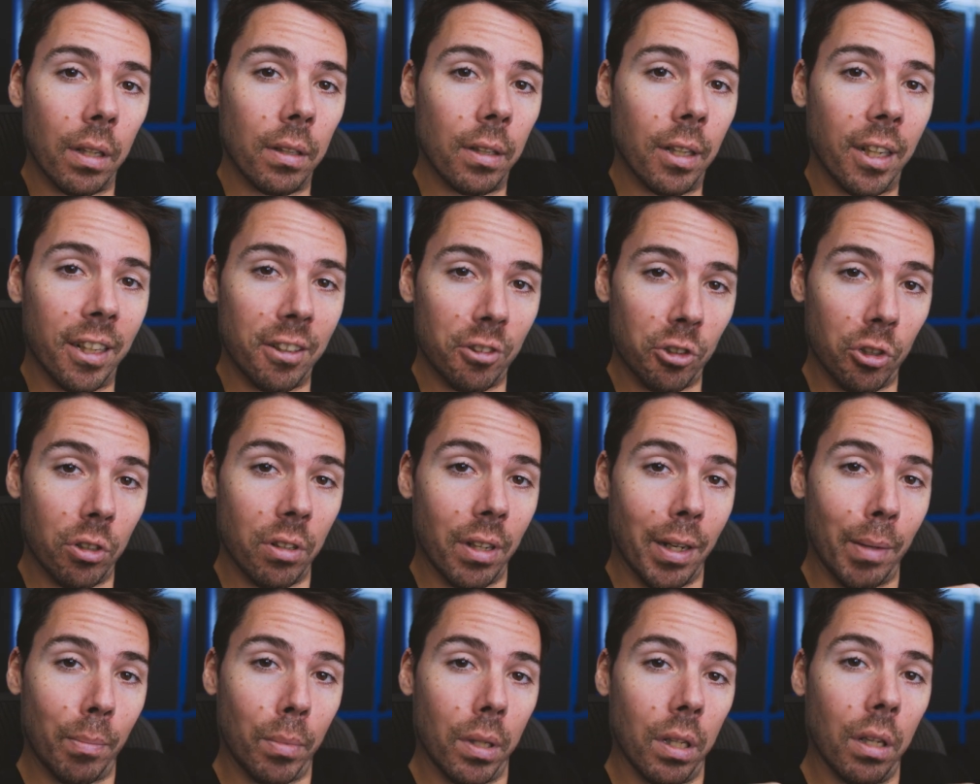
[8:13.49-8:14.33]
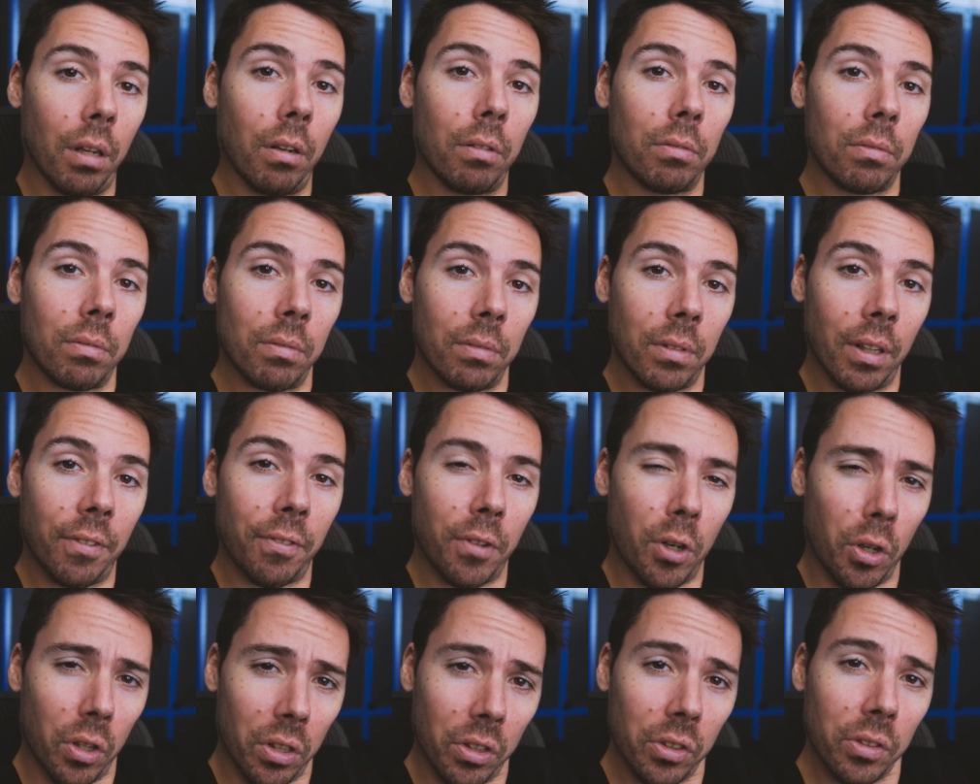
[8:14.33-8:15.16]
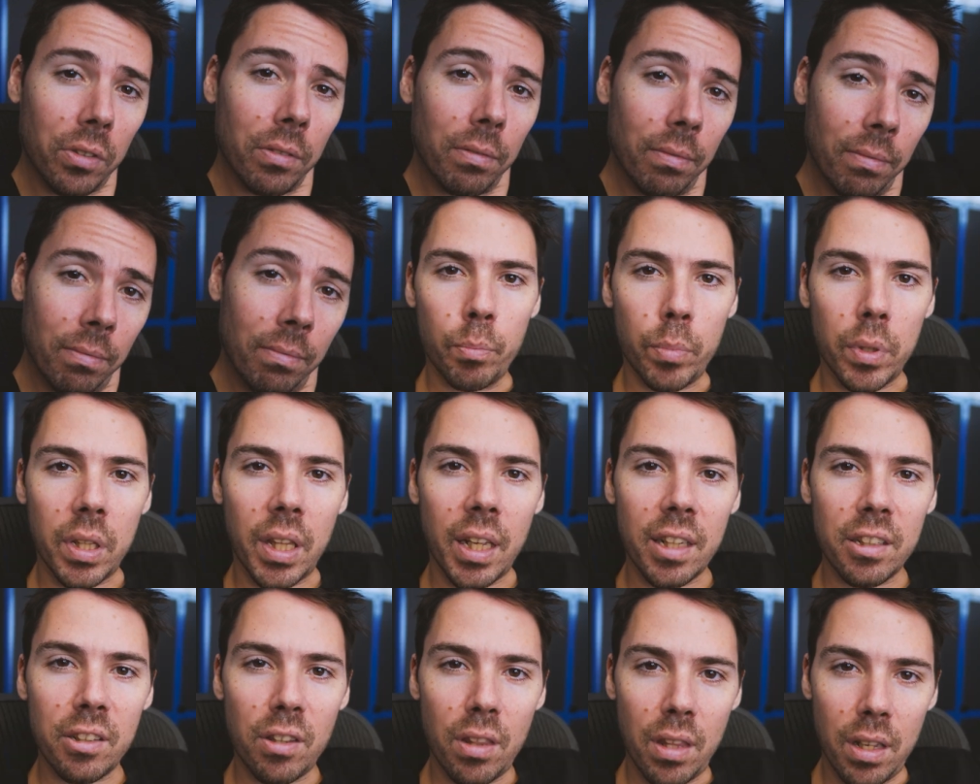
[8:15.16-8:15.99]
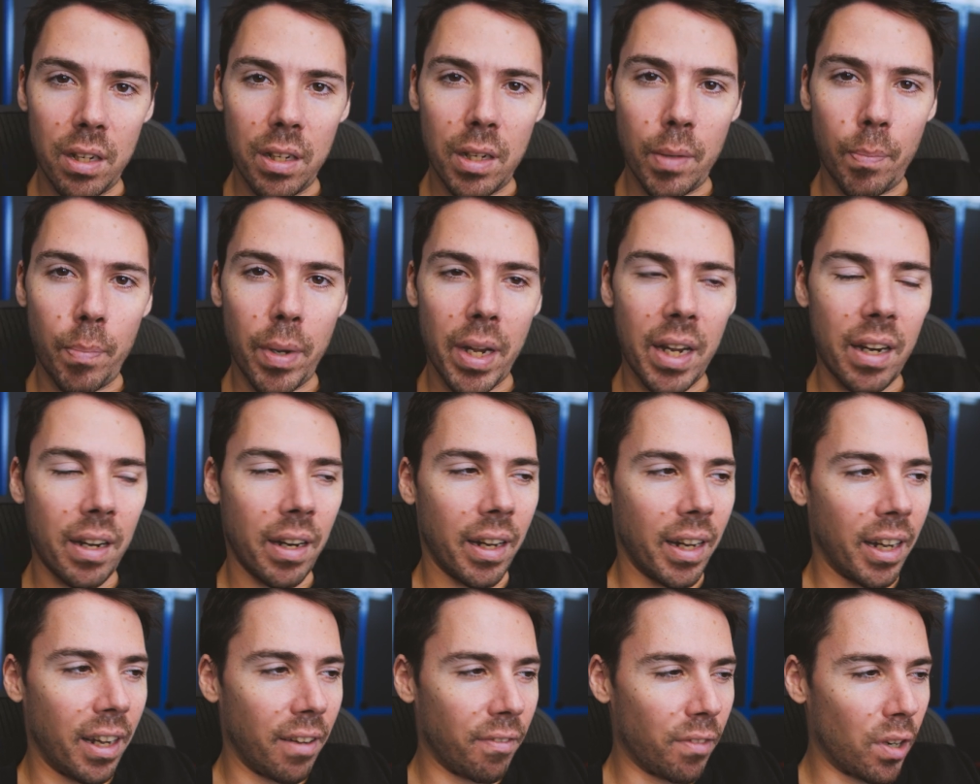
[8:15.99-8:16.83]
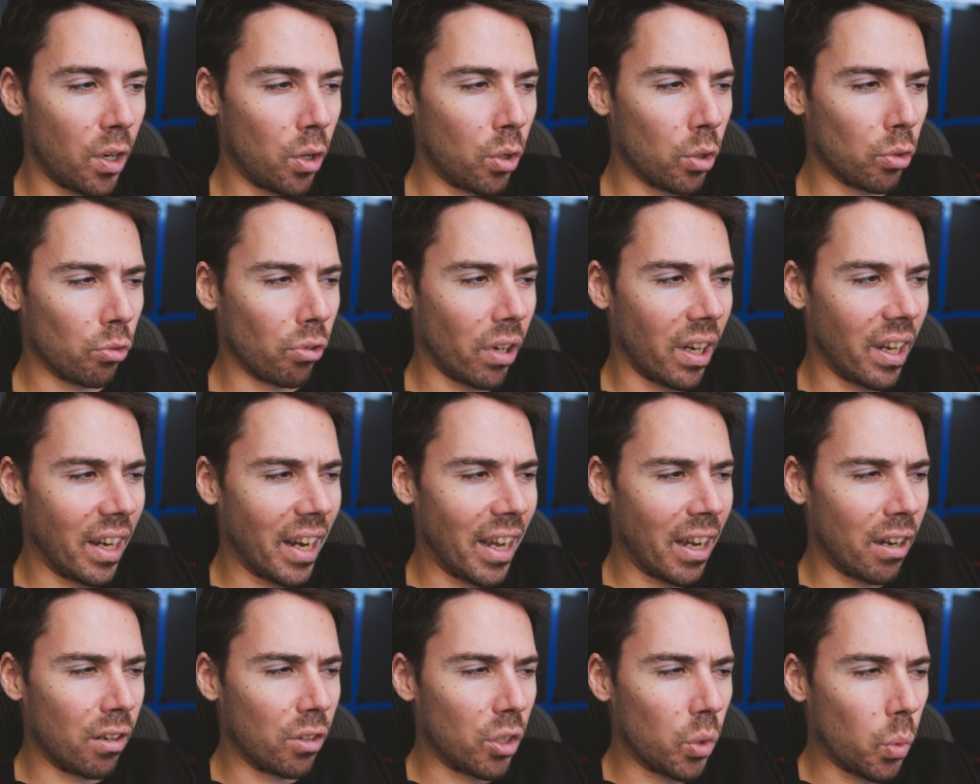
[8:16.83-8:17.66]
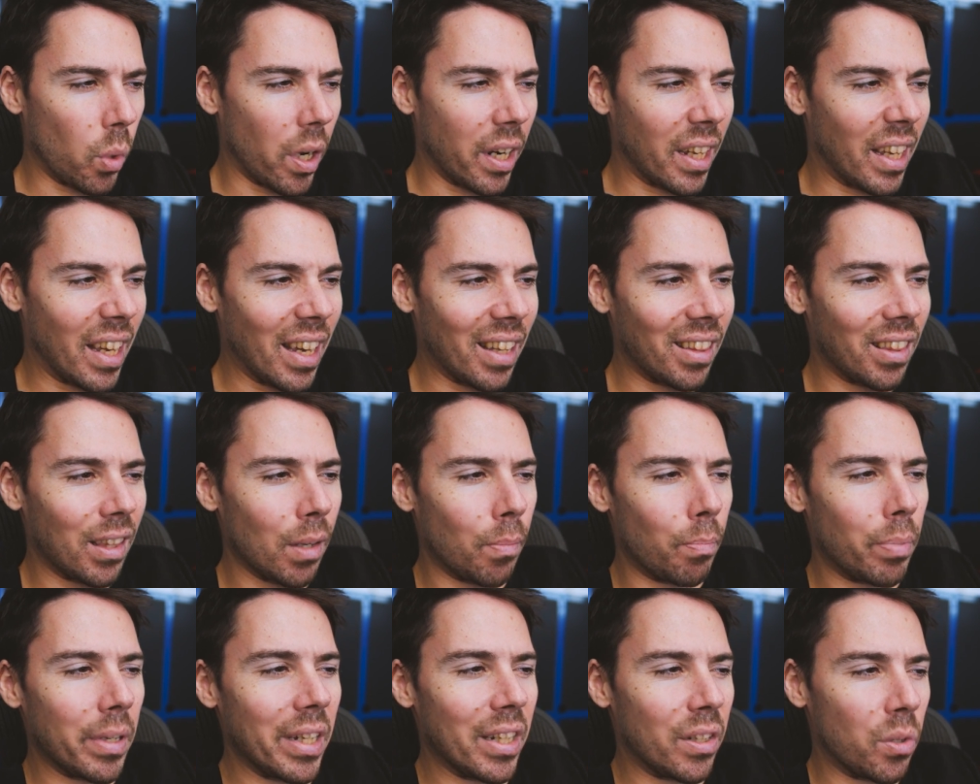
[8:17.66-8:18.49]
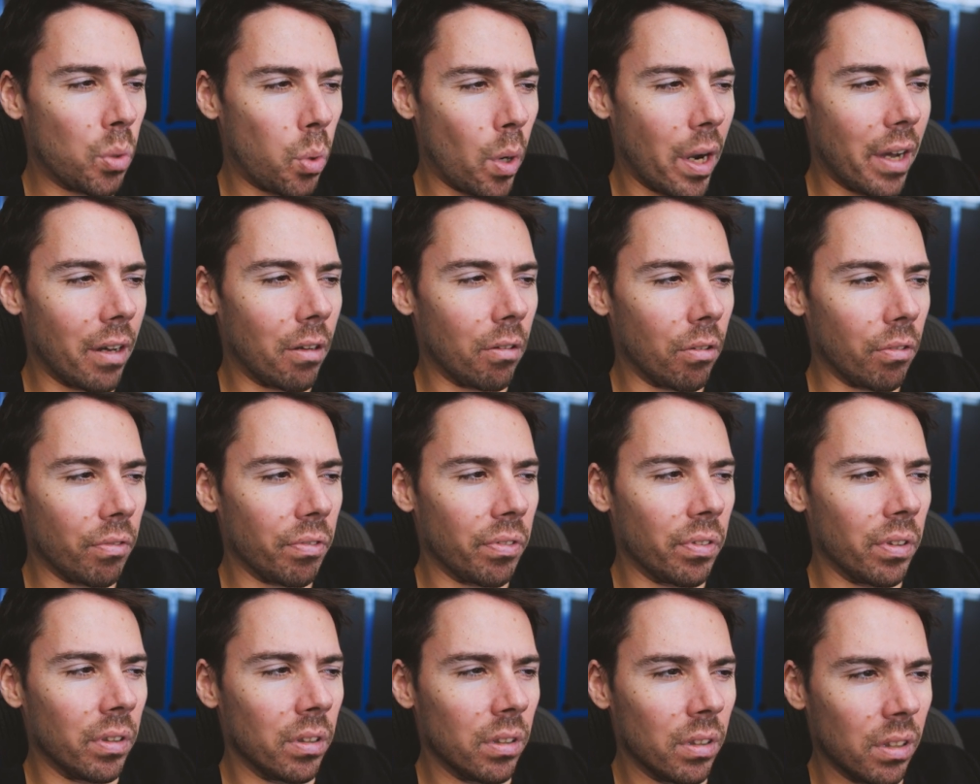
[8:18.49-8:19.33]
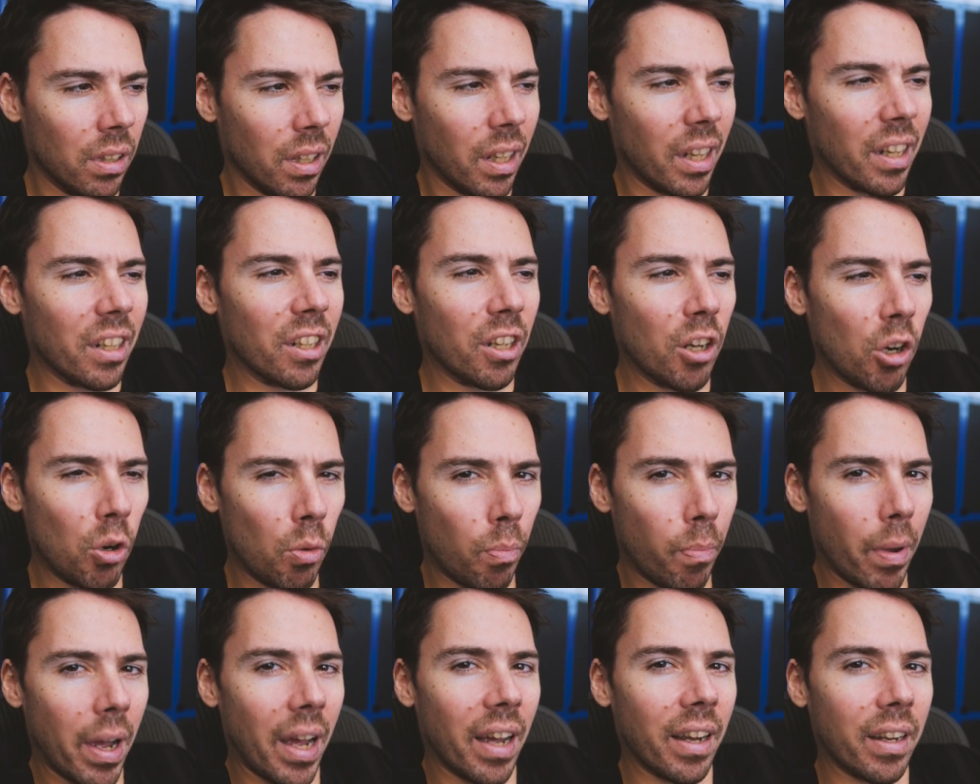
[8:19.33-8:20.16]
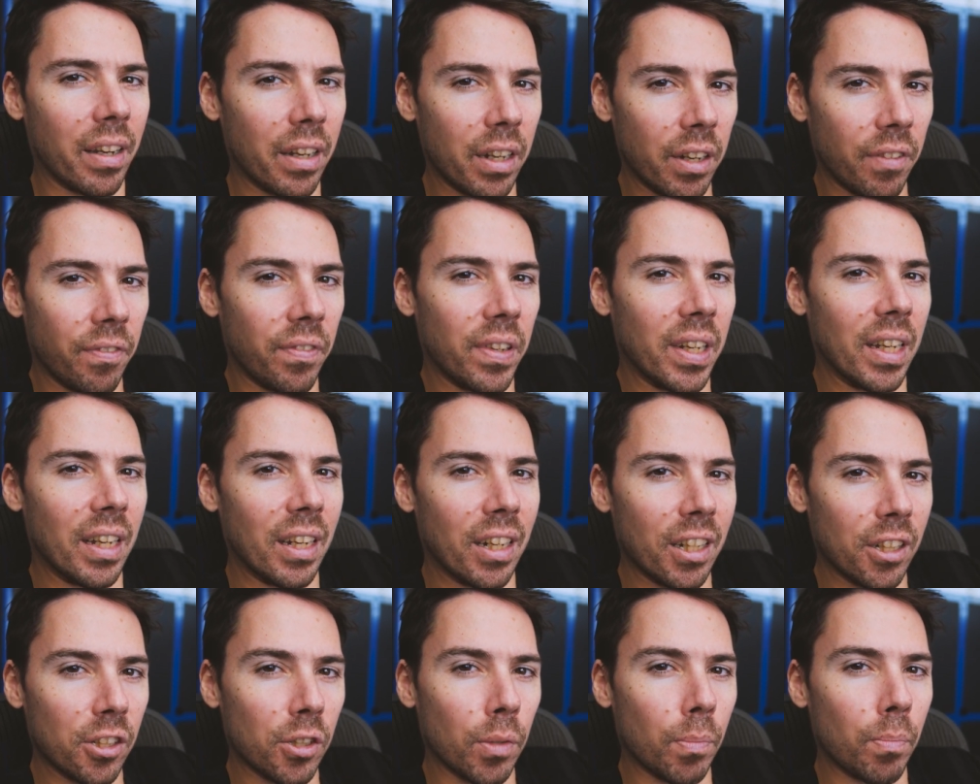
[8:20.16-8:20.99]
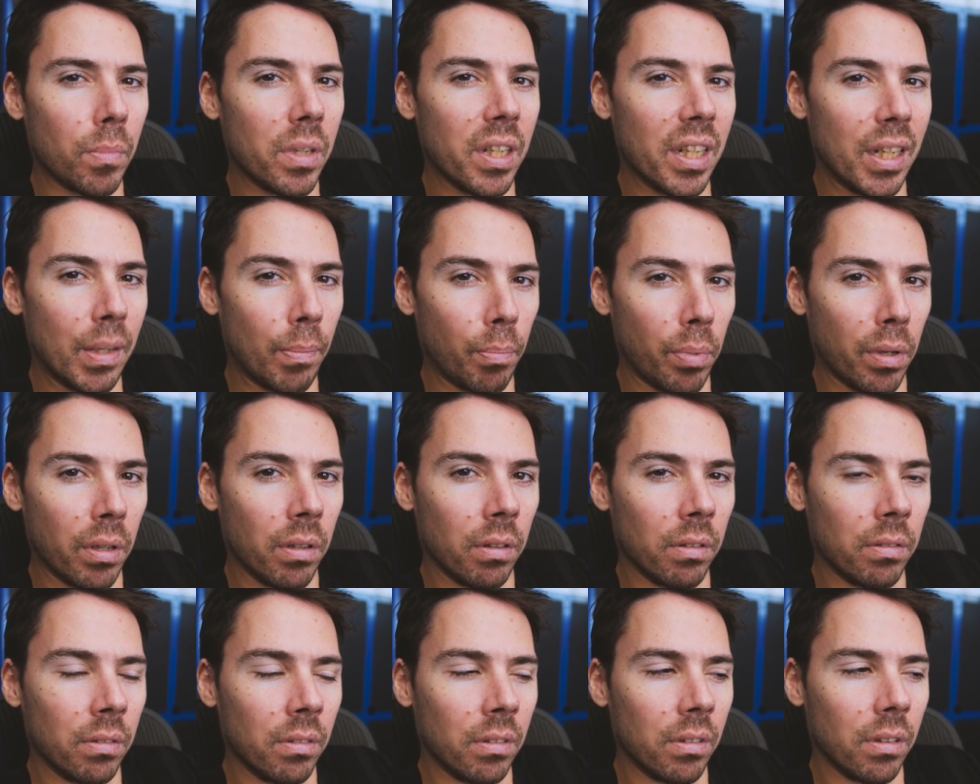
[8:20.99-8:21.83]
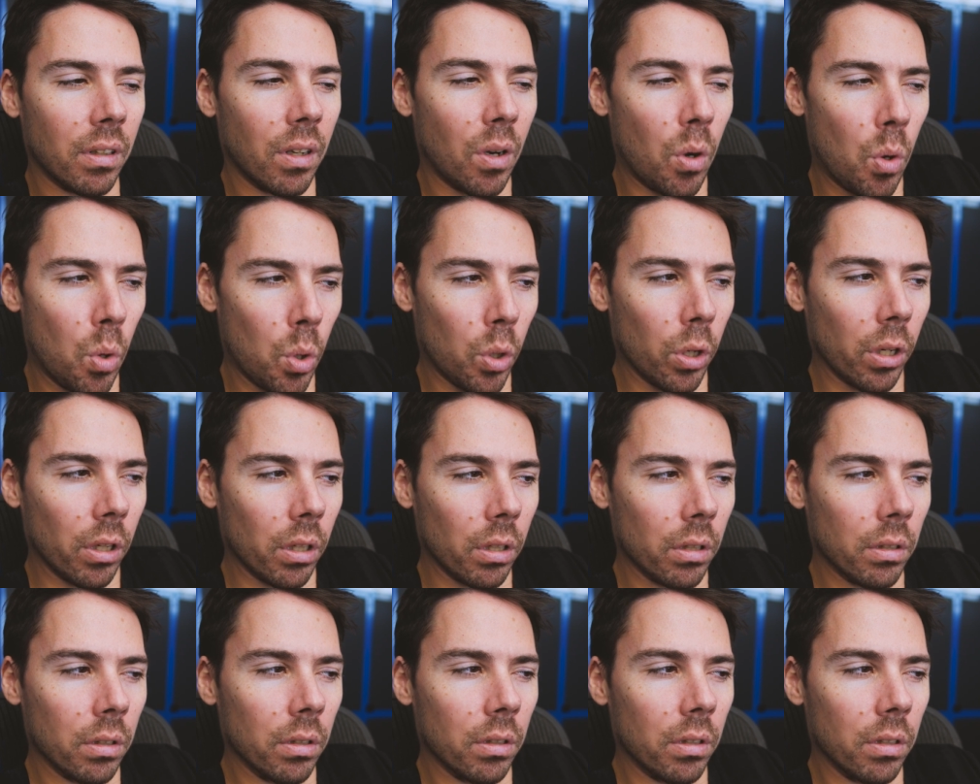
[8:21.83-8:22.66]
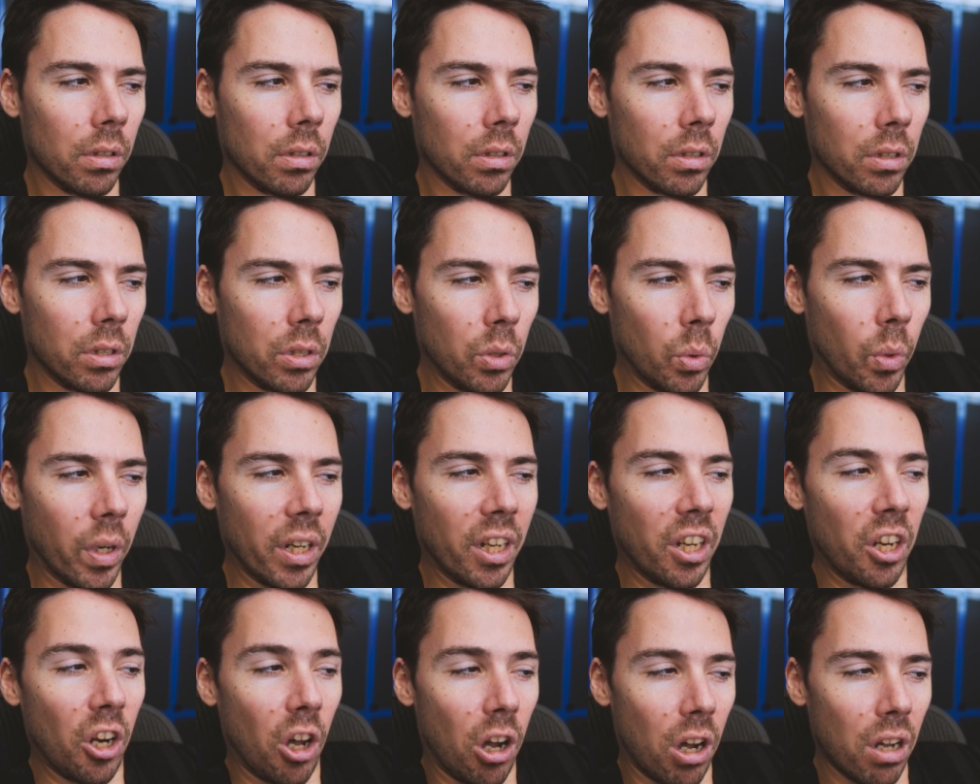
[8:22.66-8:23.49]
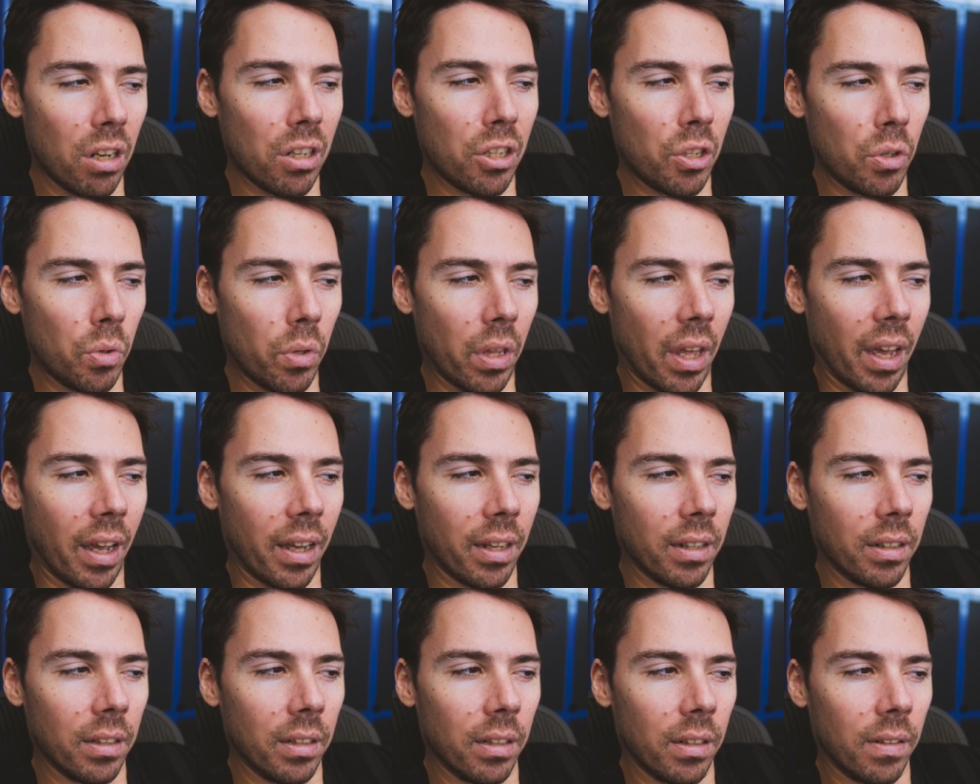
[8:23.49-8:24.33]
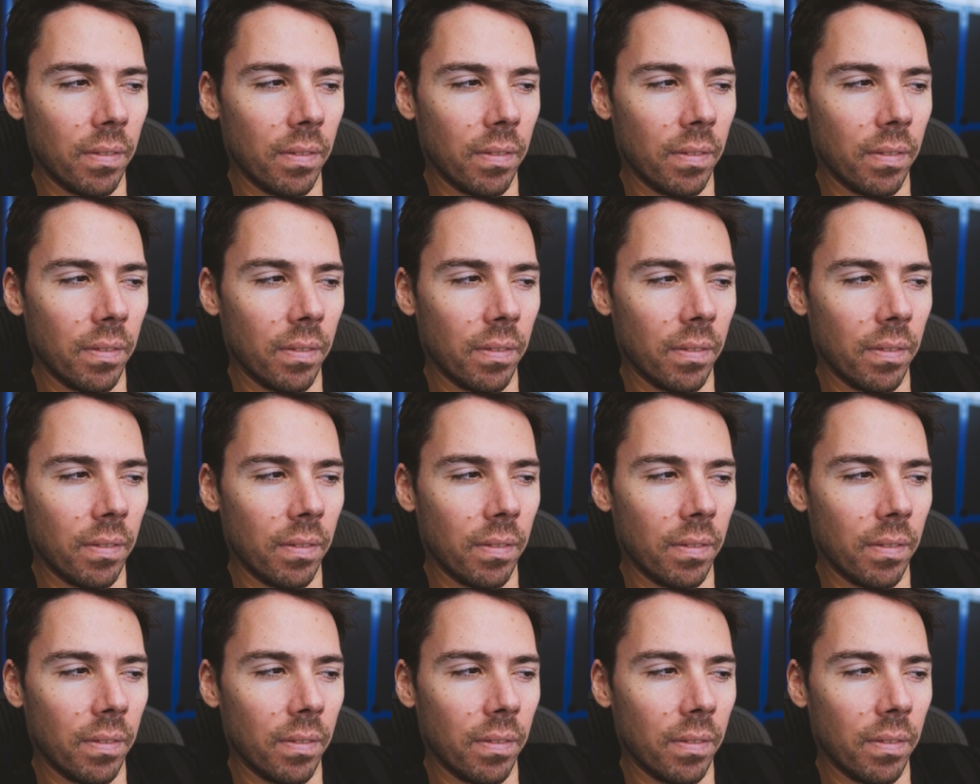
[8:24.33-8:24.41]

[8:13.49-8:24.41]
Links are down below, of course. But that's the debate I have going right now. Do I get the B12 and go back into veganism deep? Or do I not do that